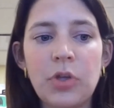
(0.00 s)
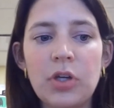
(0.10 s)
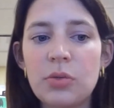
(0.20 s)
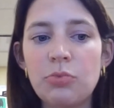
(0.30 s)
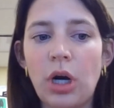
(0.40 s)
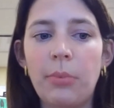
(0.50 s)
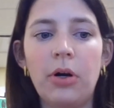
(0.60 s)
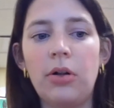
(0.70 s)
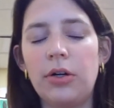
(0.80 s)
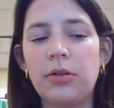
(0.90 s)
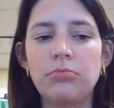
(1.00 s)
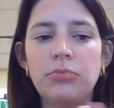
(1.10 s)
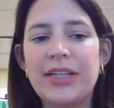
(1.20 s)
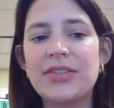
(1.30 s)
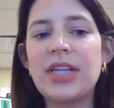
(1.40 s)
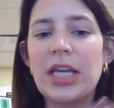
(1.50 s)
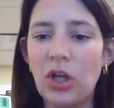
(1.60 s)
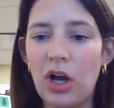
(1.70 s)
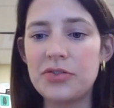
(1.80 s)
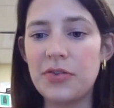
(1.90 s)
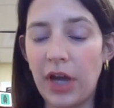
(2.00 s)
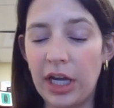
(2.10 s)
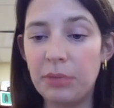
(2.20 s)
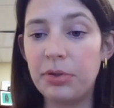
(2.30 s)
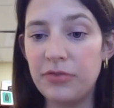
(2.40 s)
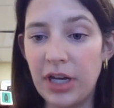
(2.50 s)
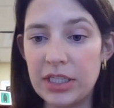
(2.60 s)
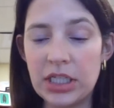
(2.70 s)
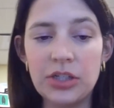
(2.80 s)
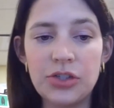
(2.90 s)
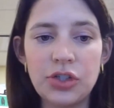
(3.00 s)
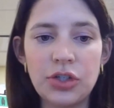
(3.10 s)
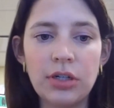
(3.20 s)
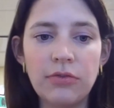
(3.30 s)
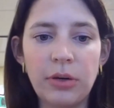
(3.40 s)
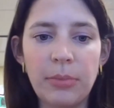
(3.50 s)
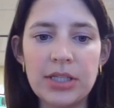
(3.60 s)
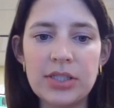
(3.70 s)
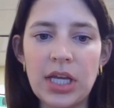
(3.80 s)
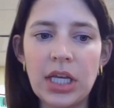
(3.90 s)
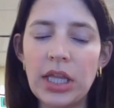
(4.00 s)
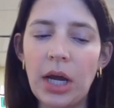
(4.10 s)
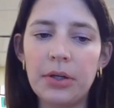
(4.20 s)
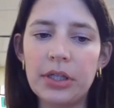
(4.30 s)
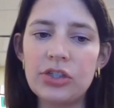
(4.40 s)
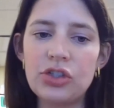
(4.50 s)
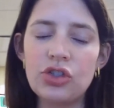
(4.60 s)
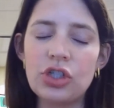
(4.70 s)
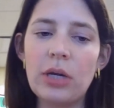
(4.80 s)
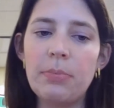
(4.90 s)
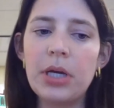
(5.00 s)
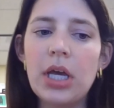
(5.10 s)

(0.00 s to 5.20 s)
some trouble, or like state laws have kind of prevented a student from maintaining that relationship,